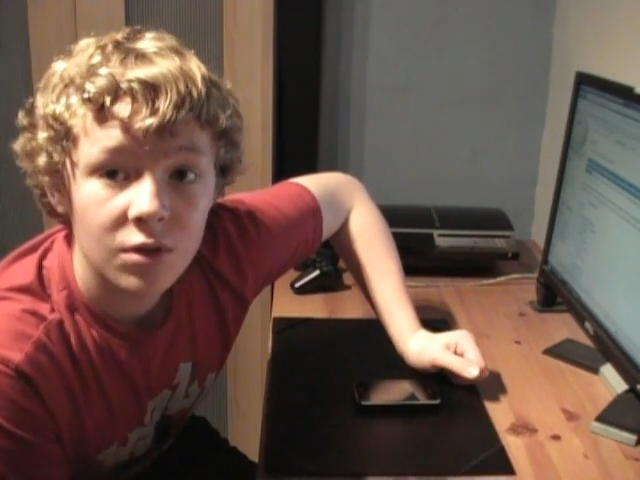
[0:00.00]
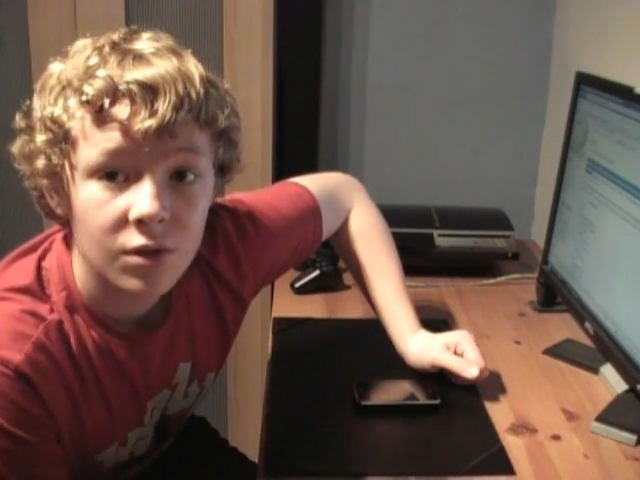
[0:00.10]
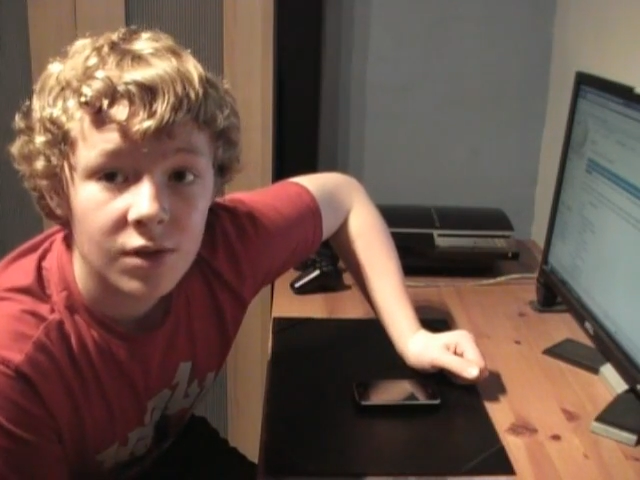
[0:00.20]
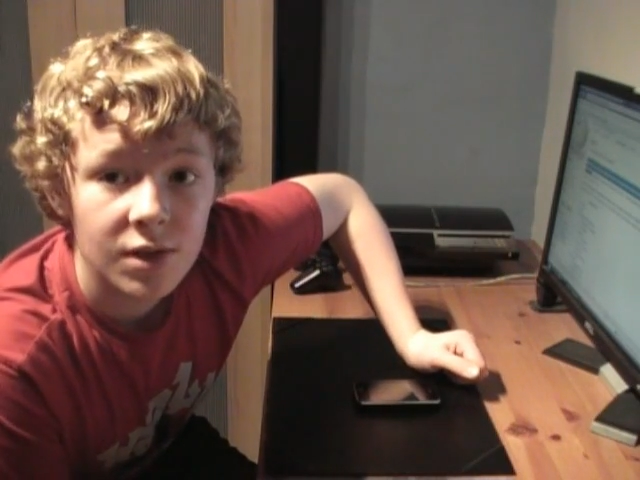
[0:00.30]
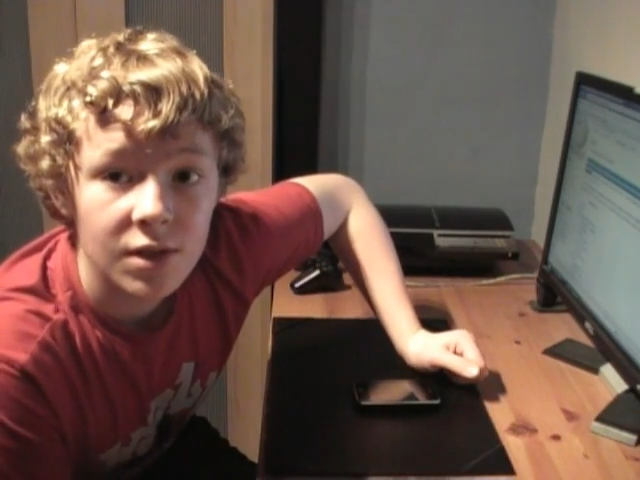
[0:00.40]
it
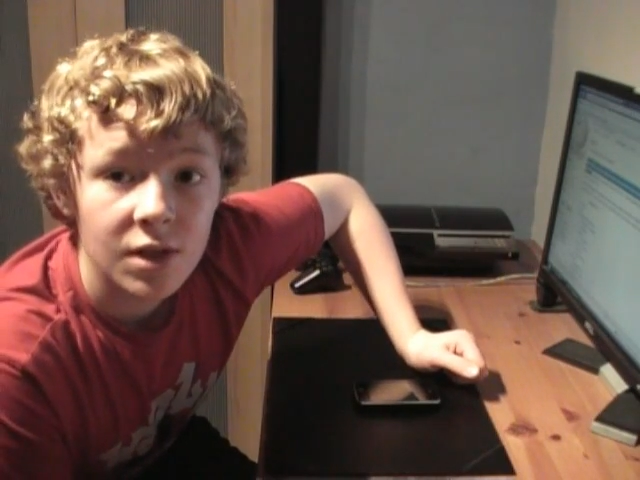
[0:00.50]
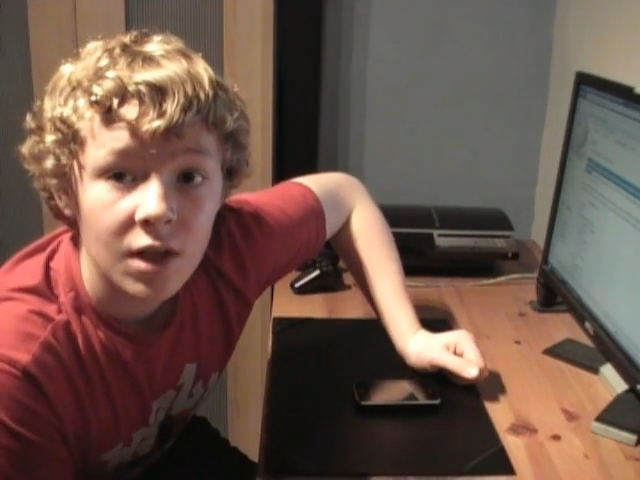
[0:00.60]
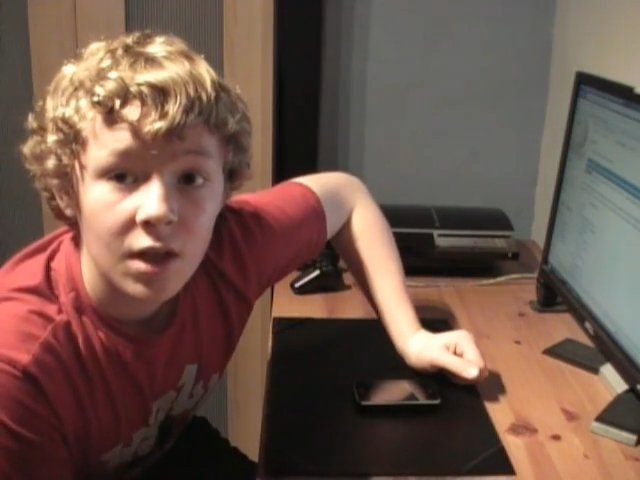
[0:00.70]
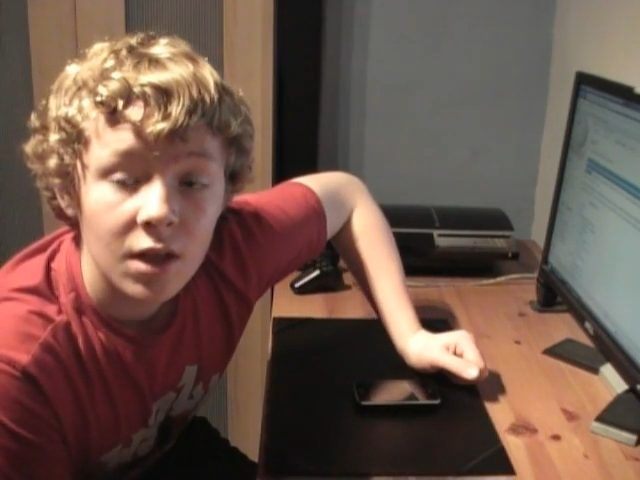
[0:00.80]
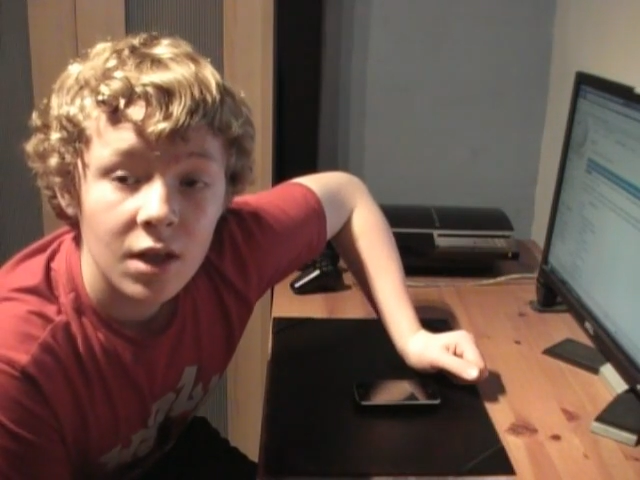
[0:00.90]
does is
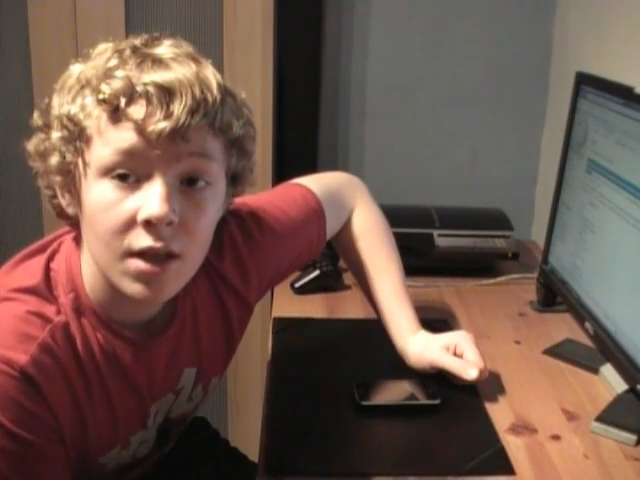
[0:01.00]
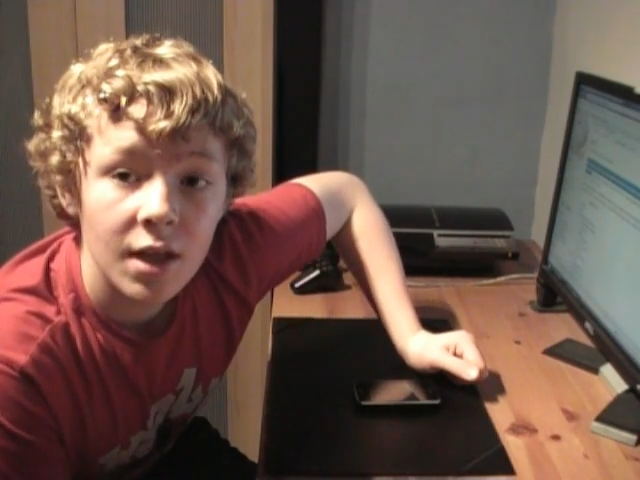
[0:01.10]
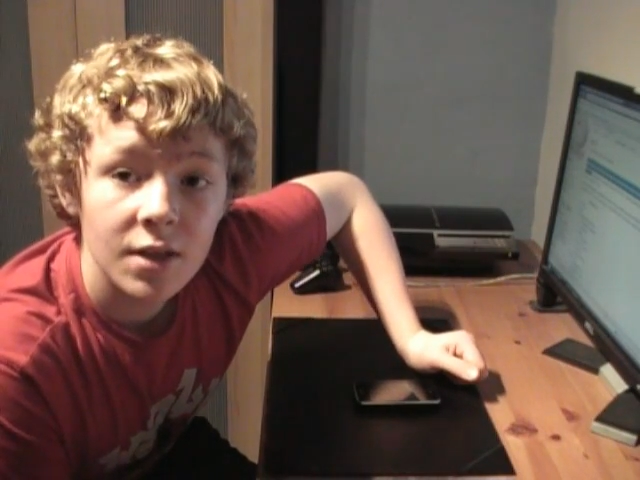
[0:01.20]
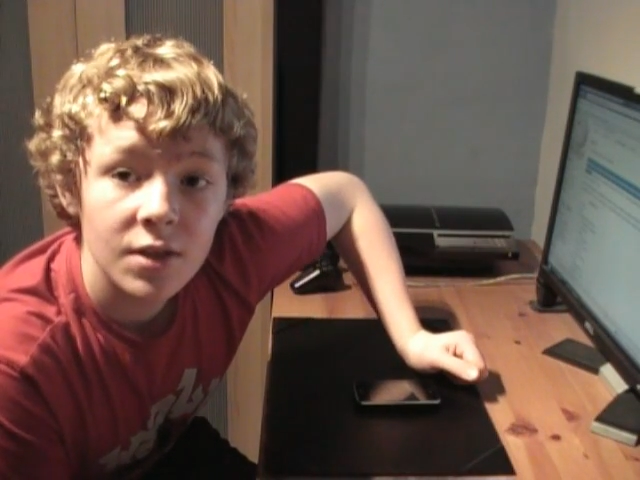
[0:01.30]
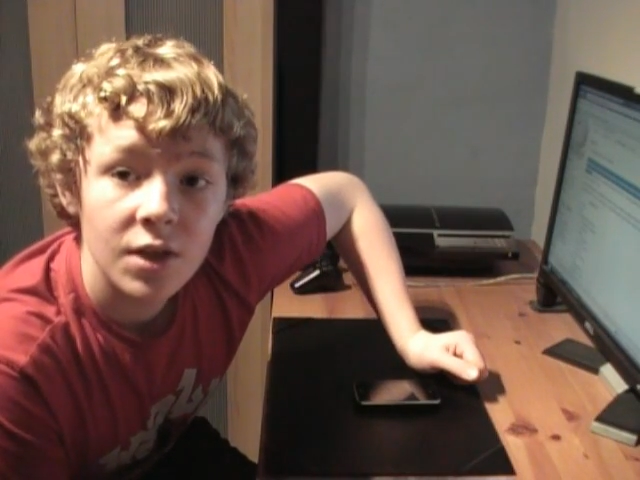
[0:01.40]

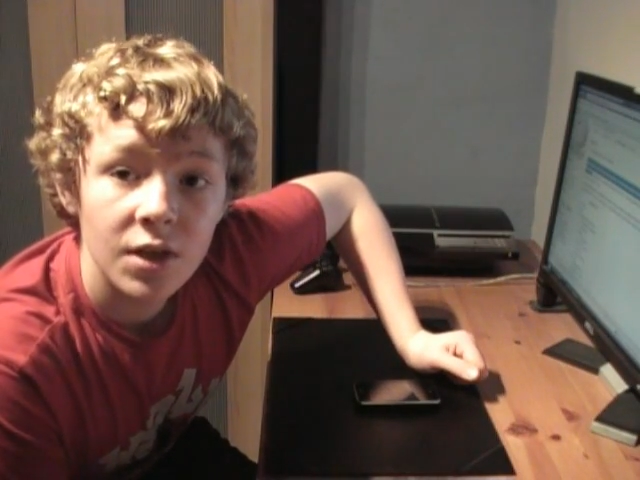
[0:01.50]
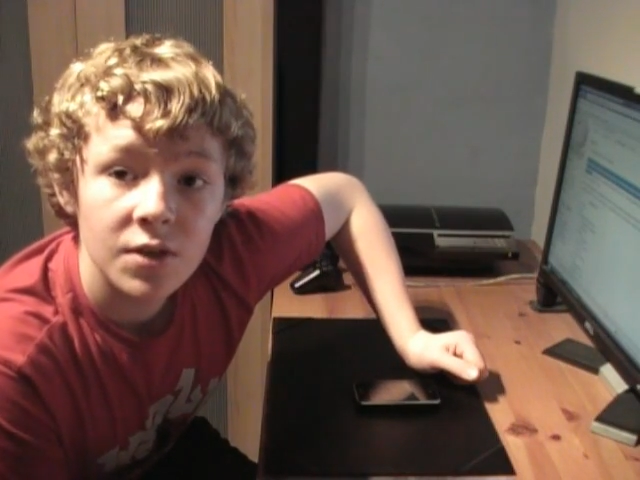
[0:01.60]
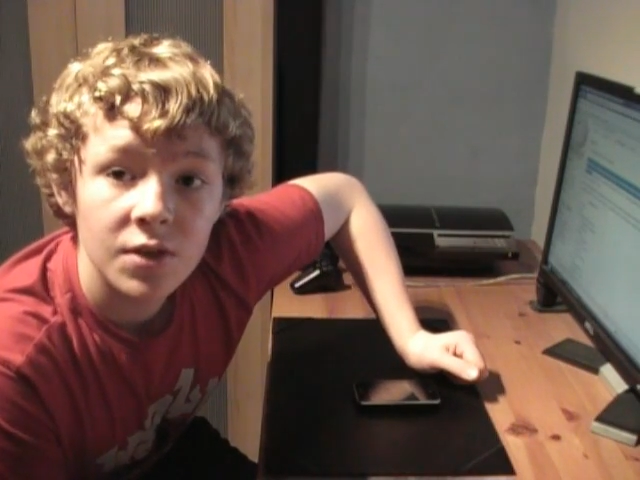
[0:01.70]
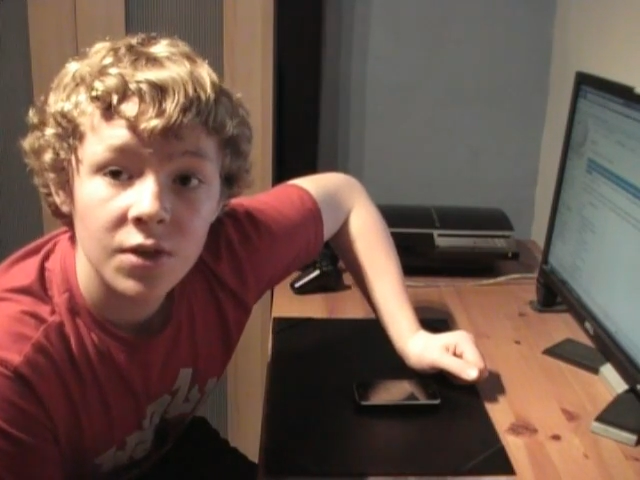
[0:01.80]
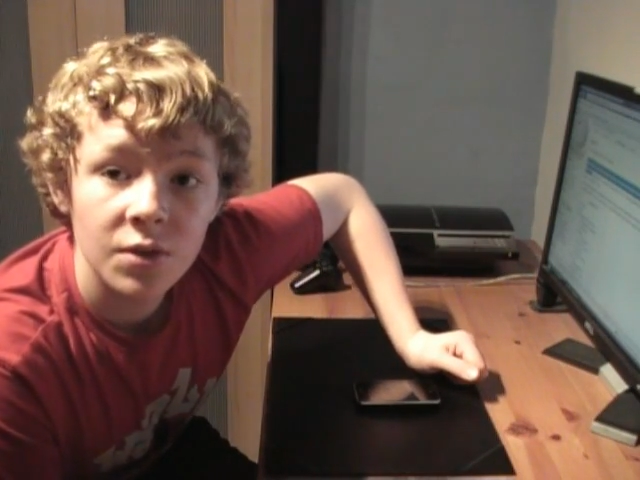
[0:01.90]
connects you
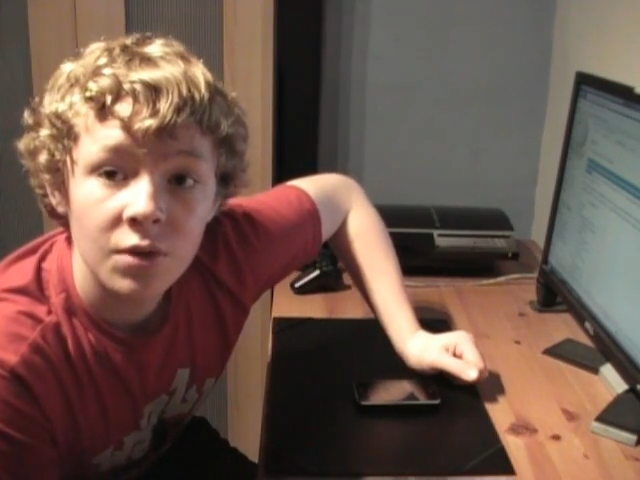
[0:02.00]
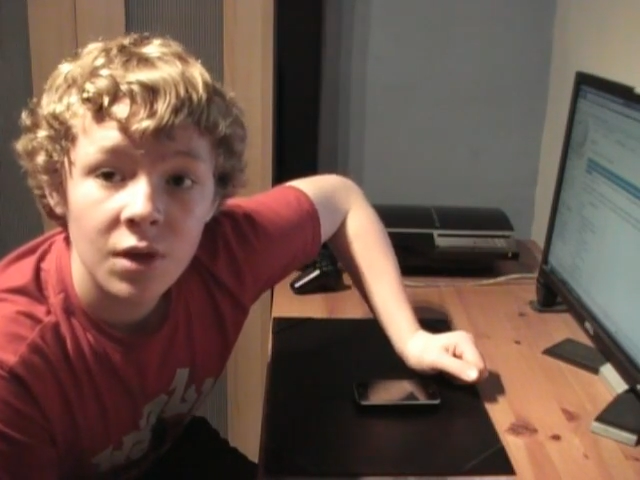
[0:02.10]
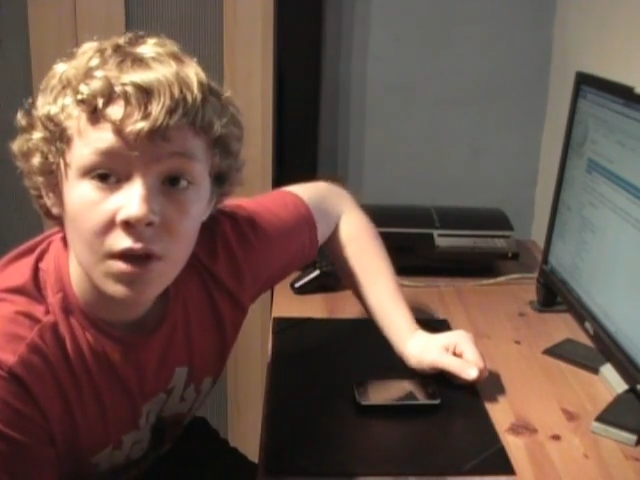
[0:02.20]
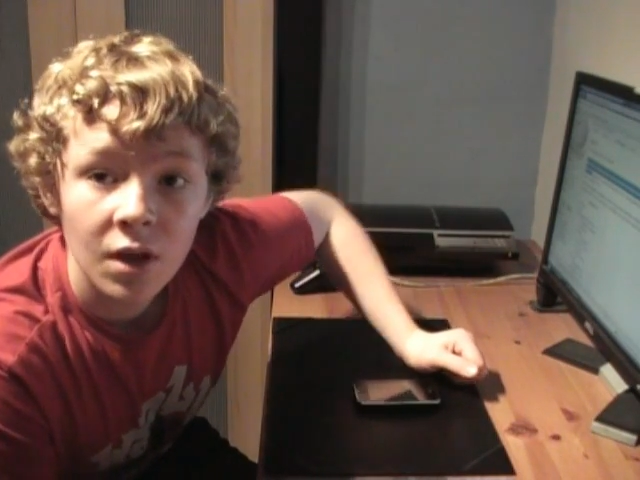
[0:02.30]
to